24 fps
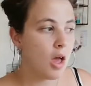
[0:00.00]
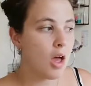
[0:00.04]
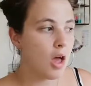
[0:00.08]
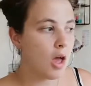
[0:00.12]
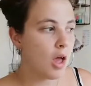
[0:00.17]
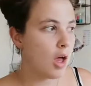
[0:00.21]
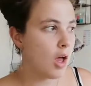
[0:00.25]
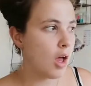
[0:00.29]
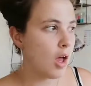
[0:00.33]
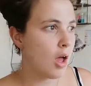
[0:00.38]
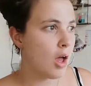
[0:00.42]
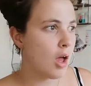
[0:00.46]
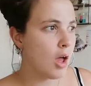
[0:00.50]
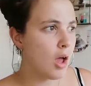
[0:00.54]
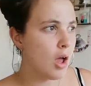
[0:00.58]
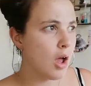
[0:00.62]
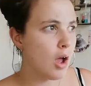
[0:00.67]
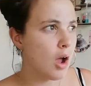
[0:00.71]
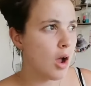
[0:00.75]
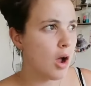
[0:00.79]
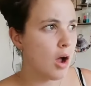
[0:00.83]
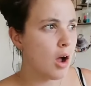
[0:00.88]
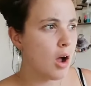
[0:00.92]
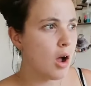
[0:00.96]

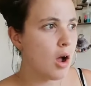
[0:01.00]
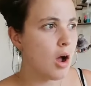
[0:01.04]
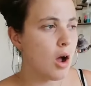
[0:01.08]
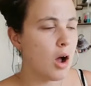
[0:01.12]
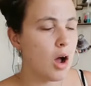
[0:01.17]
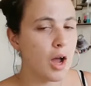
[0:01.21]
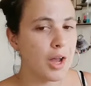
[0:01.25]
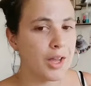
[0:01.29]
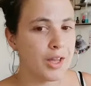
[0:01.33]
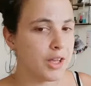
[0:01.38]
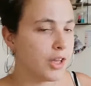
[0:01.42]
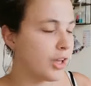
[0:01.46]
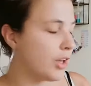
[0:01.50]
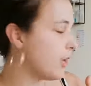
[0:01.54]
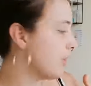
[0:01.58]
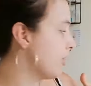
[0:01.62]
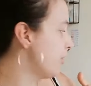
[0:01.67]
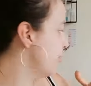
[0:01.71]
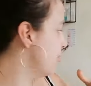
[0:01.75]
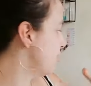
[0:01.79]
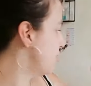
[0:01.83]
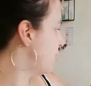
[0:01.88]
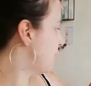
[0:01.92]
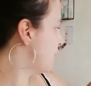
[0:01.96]
I
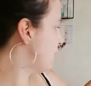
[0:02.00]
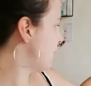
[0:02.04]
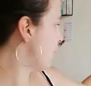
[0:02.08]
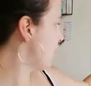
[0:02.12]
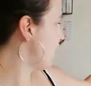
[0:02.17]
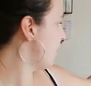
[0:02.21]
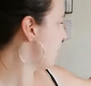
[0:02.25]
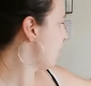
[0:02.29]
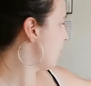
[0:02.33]
use